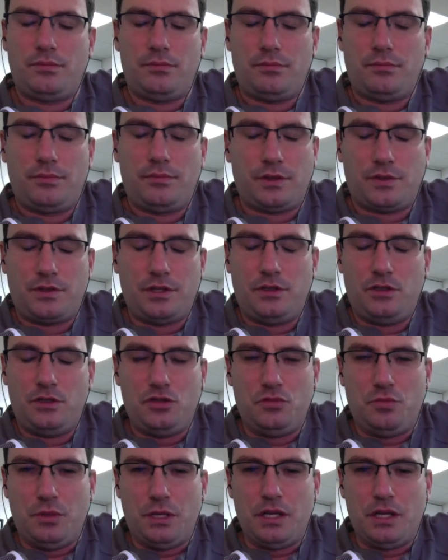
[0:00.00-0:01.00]

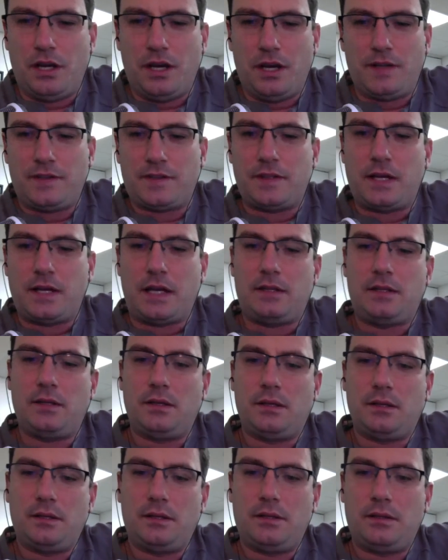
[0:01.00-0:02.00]
you'd be nuts not
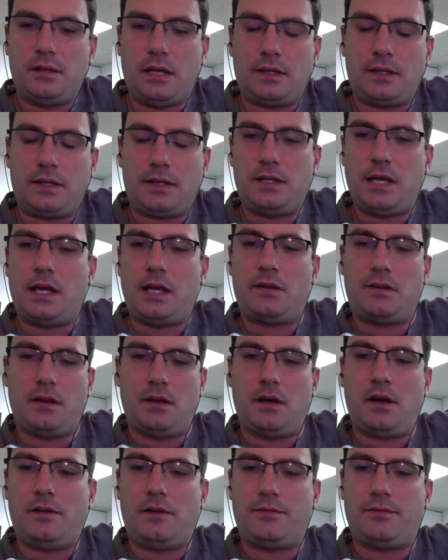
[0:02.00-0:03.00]
to take the
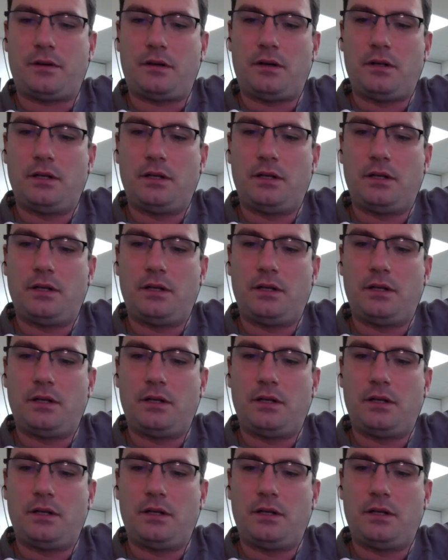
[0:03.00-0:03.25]
offer.